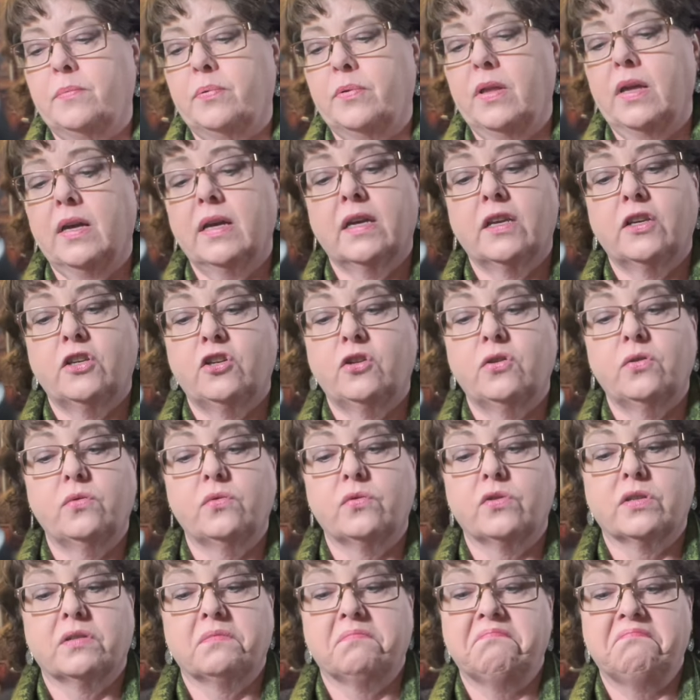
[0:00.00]
plug and
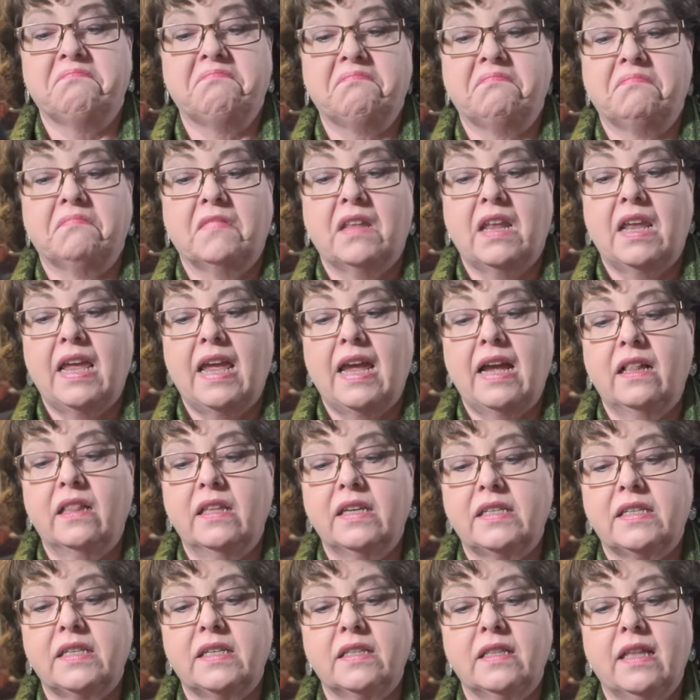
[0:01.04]
use.
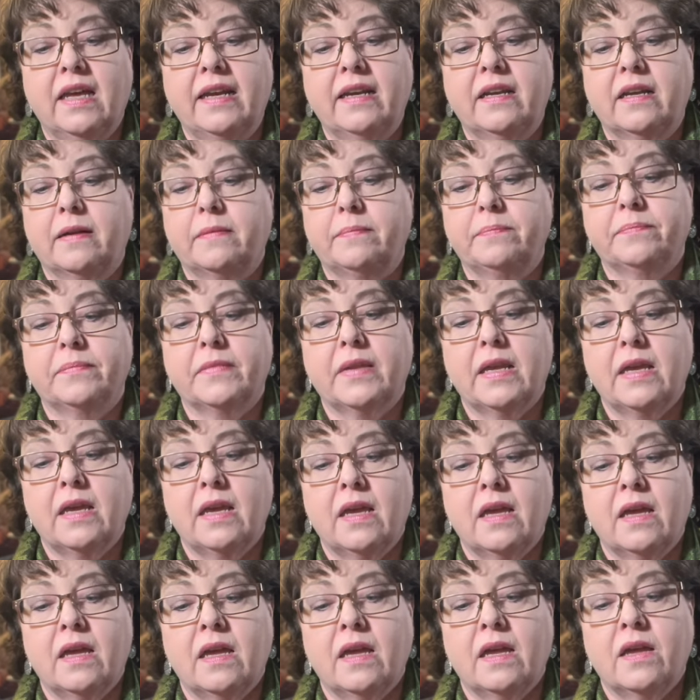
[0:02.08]
LED light up
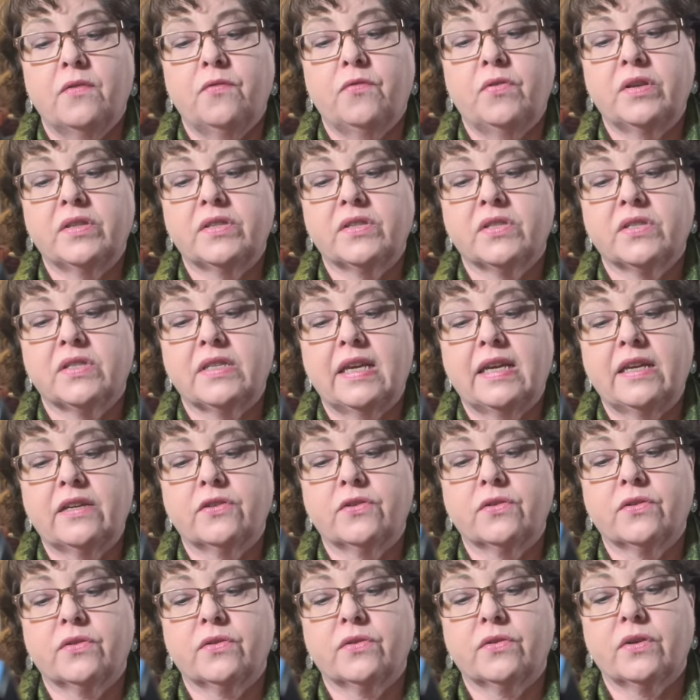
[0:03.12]
fits
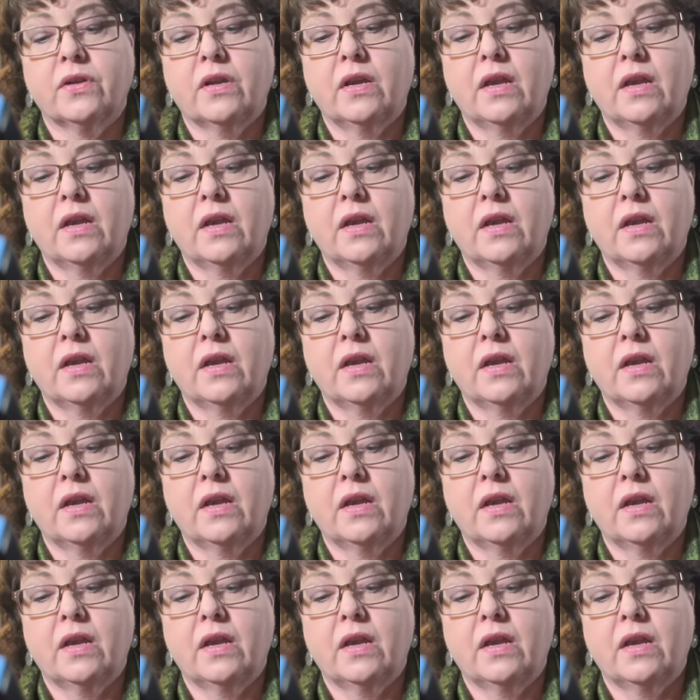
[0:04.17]
standard